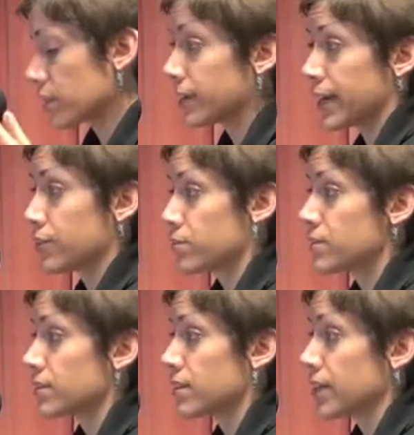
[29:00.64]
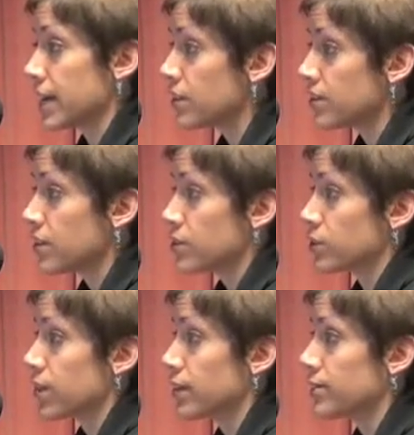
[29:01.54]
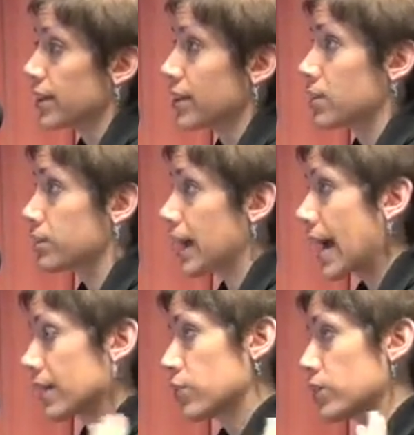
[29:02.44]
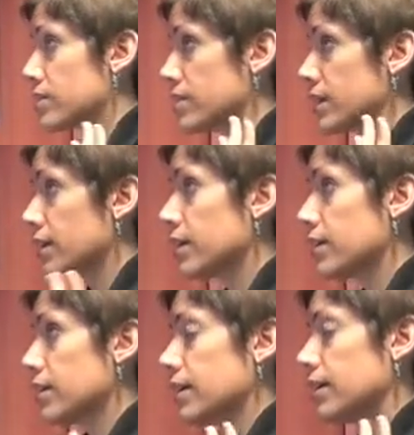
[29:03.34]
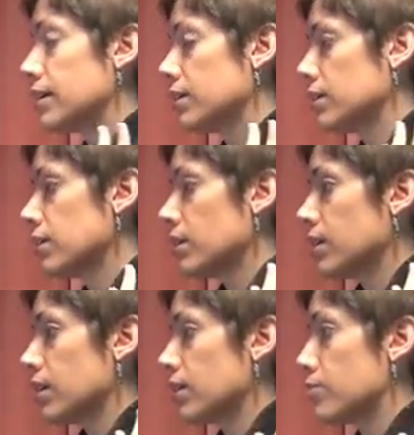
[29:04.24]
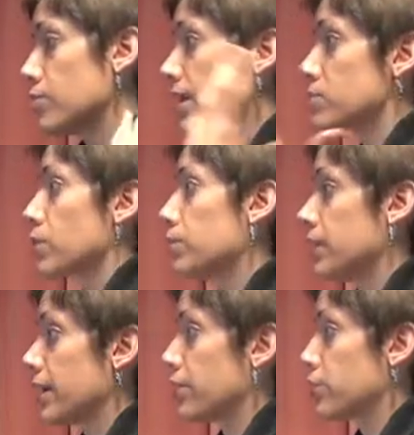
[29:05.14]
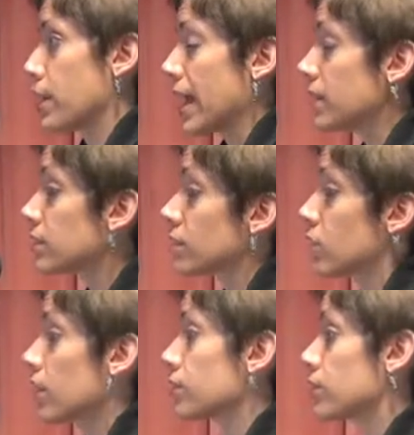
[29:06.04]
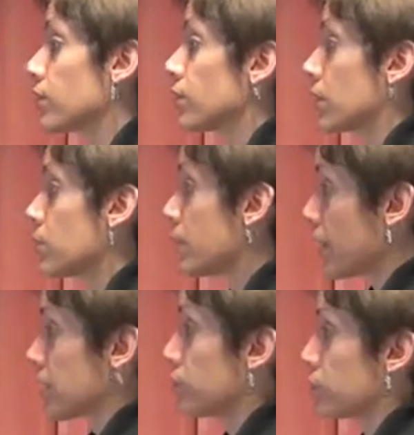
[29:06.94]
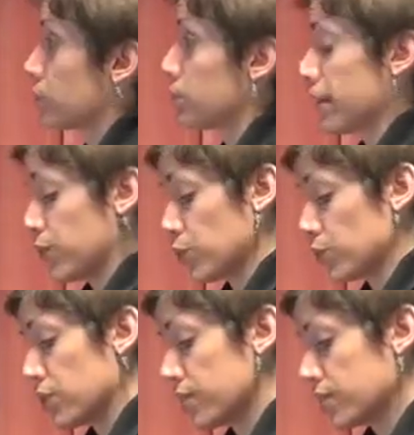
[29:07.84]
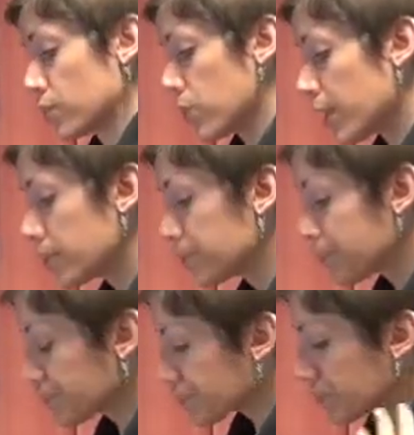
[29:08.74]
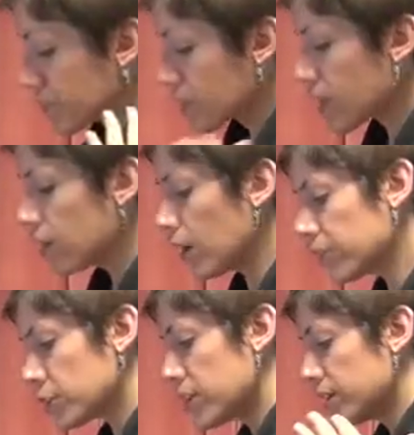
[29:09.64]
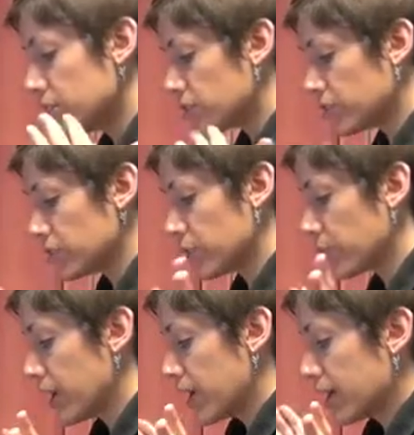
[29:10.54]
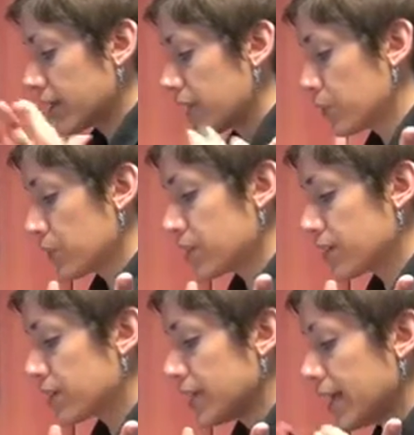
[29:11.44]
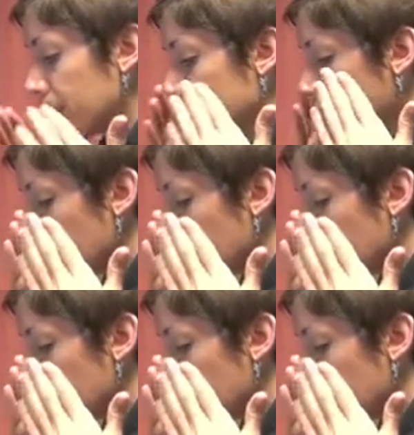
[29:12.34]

glare from sunlight, so kind of like the black that we see in baseball players paint, or also some American football players will do this as well. And also, in addition to getting rid of the glare, they